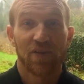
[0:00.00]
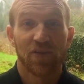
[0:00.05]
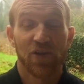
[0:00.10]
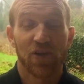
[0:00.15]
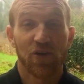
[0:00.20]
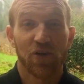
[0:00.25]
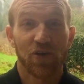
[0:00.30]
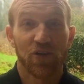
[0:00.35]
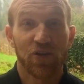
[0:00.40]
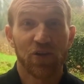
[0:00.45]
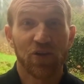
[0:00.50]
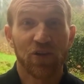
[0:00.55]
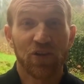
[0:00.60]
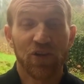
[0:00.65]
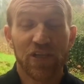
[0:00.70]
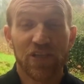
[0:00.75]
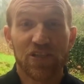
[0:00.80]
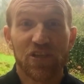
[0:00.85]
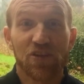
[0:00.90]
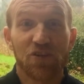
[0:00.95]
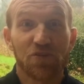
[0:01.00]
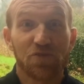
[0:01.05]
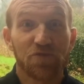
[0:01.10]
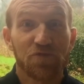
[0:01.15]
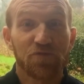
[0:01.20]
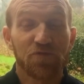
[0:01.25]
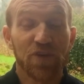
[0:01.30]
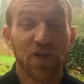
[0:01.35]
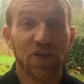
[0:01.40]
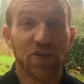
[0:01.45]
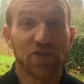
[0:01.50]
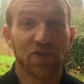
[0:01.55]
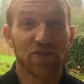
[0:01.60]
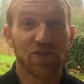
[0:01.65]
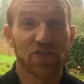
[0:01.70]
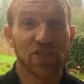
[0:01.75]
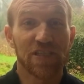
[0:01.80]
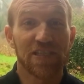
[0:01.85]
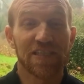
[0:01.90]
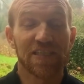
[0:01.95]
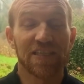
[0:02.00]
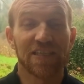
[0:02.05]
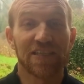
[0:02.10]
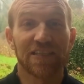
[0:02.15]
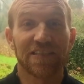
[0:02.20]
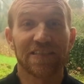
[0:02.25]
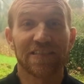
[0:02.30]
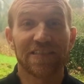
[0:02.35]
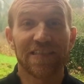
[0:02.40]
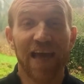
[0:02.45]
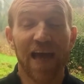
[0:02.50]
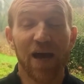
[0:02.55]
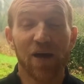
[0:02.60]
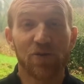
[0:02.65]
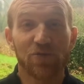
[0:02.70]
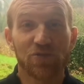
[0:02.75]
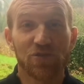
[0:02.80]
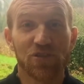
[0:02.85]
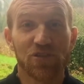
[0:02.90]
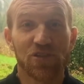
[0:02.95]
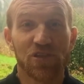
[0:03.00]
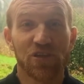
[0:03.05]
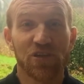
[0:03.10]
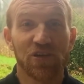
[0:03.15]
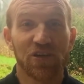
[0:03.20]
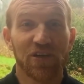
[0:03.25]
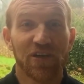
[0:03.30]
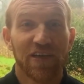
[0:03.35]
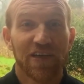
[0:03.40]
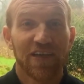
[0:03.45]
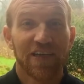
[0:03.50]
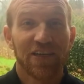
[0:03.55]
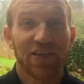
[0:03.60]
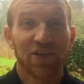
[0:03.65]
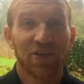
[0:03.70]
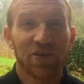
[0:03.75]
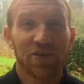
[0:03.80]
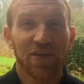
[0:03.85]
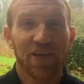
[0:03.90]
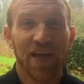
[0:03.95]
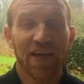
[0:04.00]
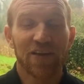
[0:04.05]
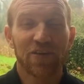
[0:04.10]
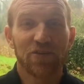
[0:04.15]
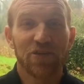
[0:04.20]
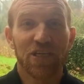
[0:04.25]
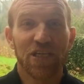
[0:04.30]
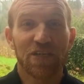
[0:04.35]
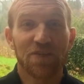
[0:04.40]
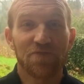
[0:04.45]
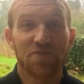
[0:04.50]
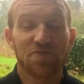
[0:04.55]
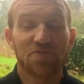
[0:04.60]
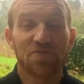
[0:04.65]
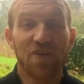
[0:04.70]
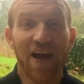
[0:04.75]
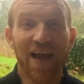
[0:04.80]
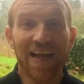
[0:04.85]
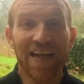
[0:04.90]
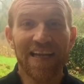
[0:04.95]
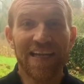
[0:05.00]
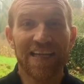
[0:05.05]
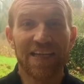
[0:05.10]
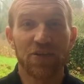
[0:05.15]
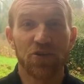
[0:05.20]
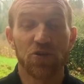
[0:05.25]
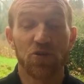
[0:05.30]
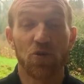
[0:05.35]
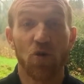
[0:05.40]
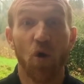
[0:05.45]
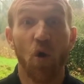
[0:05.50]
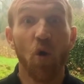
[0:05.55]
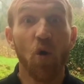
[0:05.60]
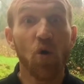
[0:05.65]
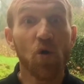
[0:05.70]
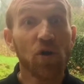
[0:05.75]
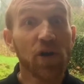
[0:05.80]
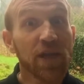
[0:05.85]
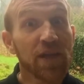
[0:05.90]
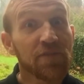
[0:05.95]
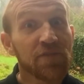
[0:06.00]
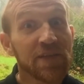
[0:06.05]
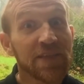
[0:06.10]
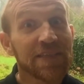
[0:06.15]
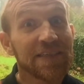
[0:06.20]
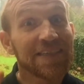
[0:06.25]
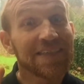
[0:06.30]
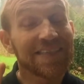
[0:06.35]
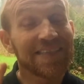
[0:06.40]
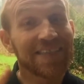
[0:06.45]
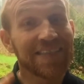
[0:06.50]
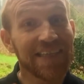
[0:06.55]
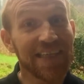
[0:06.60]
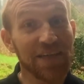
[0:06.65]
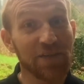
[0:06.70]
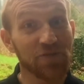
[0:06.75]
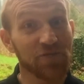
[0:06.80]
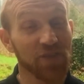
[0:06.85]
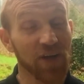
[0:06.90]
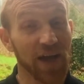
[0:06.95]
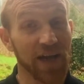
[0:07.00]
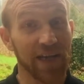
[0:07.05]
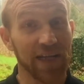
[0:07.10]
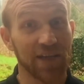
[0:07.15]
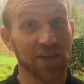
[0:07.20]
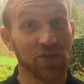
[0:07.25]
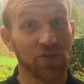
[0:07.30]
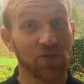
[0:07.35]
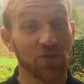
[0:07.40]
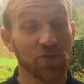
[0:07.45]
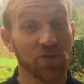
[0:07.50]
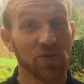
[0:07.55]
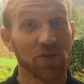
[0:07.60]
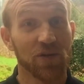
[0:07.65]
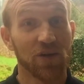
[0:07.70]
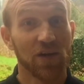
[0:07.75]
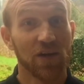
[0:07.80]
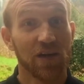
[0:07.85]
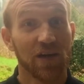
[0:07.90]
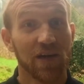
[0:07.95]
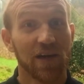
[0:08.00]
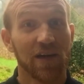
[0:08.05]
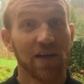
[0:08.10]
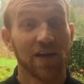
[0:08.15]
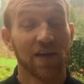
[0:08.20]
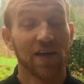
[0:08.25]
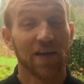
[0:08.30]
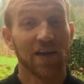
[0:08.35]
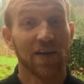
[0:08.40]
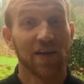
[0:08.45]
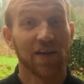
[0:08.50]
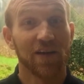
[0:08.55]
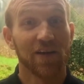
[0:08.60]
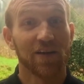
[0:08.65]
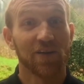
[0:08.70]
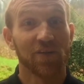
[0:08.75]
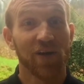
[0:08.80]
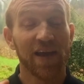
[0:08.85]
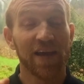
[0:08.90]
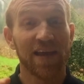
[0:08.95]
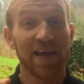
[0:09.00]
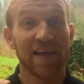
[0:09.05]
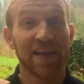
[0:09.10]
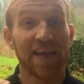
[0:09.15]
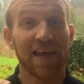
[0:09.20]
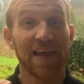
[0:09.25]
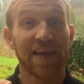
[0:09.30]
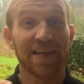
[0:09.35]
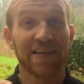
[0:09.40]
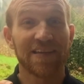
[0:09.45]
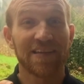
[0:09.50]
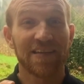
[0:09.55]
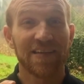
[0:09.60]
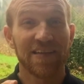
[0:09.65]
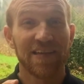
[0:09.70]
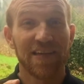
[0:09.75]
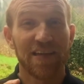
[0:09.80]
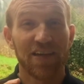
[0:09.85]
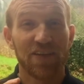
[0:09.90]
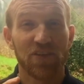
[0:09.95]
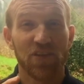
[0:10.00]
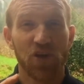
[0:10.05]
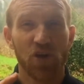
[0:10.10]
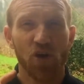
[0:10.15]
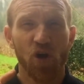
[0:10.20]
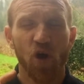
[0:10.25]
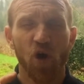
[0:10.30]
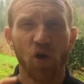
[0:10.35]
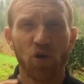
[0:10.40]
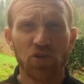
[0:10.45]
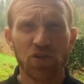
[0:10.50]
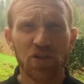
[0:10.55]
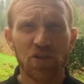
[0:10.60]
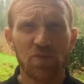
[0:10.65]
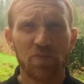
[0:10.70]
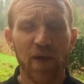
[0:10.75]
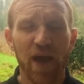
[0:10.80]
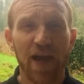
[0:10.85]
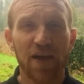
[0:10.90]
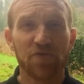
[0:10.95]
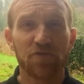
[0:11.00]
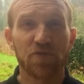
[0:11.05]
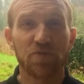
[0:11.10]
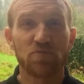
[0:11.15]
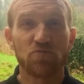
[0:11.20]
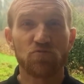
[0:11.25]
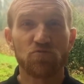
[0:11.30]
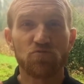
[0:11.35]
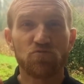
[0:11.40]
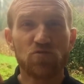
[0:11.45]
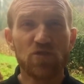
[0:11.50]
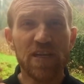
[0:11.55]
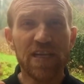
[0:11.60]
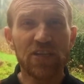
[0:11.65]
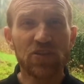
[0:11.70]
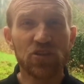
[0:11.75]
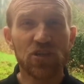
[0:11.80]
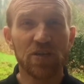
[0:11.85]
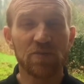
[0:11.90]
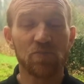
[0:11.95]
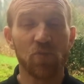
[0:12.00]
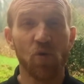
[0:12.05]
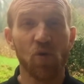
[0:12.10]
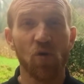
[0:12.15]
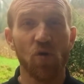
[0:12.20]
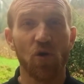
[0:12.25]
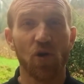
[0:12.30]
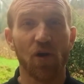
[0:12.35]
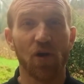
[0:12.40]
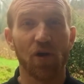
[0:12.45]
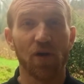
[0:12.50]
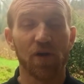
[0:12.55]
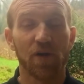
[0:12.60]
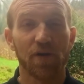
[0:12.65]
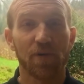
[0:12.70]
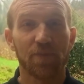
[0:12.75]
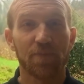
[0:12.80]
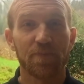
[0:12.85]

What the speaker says: That these little fears, these little doubts that are, you know, kind of confining you or even defining you, right? And that are holding you back from reaching more.